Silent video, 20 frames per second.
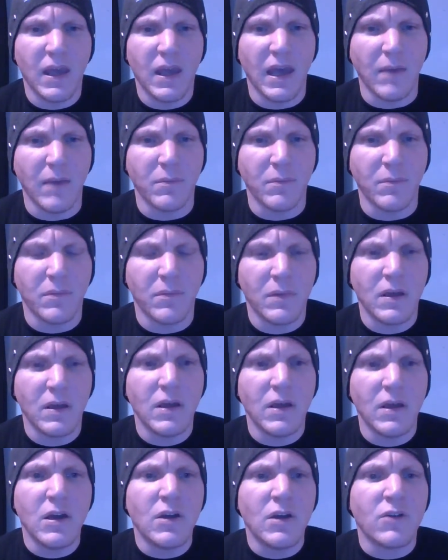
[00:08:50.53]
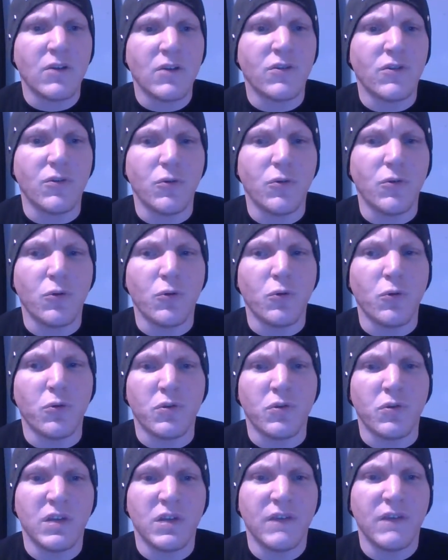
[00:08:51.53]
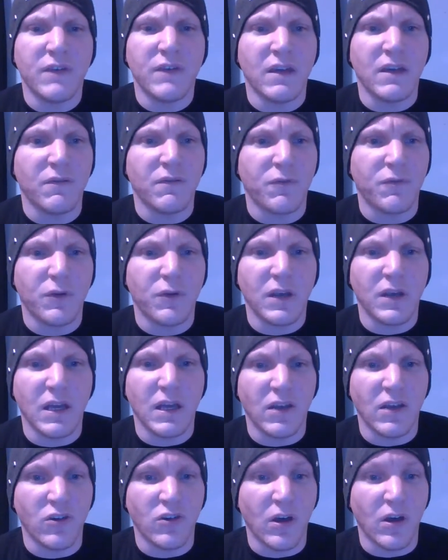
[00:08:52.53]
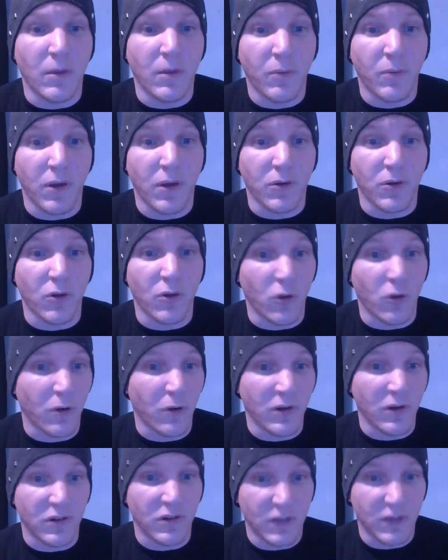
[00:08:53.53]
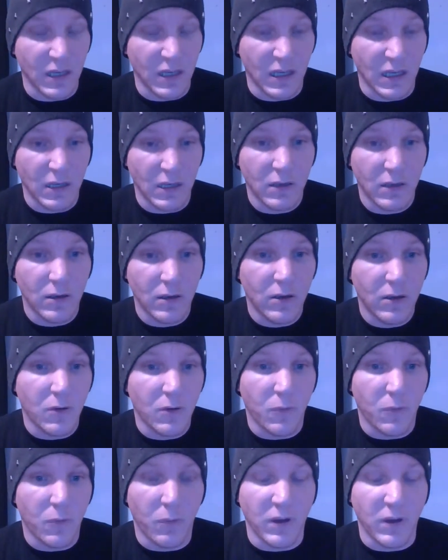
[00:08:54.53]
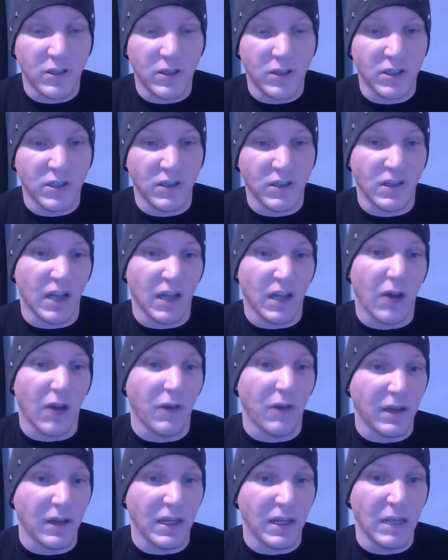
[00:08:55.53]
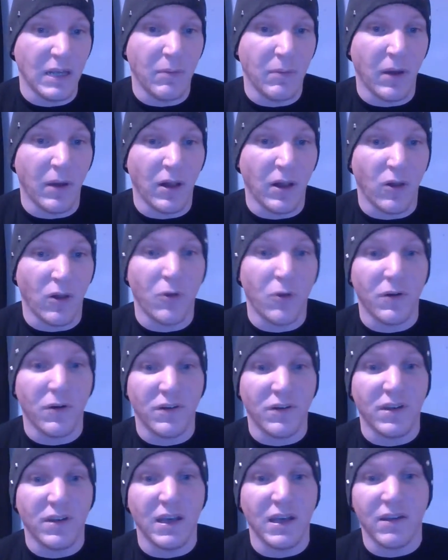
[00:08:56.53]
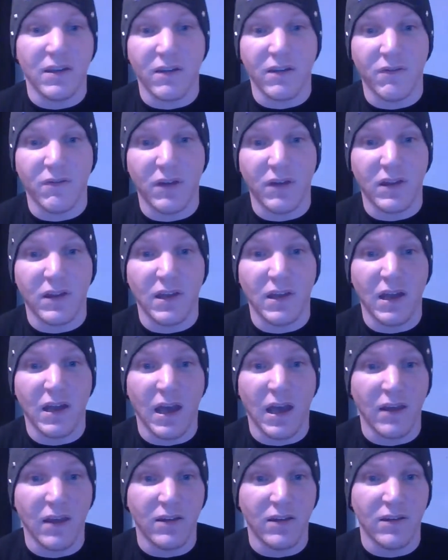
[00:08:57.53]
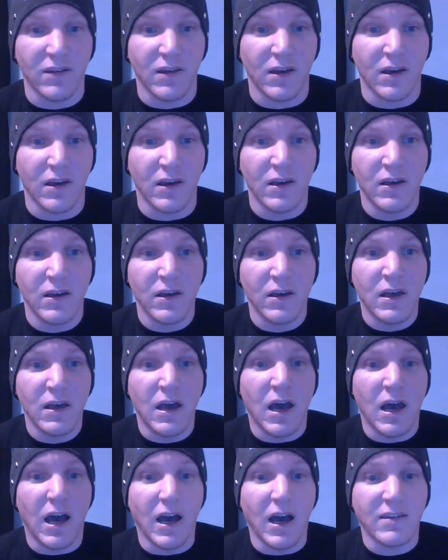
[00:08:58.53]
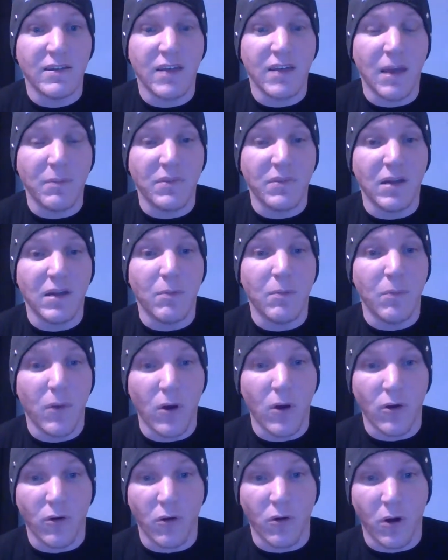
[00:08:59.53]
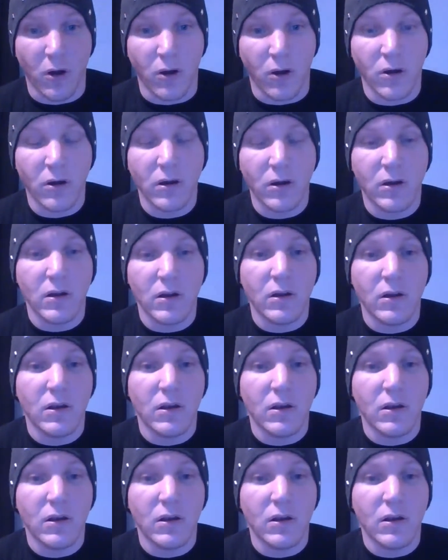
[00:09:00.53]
him to see if he can free his brother Lawrence D, which is Larry D, but Lawrence D is convicted as the attempted murderer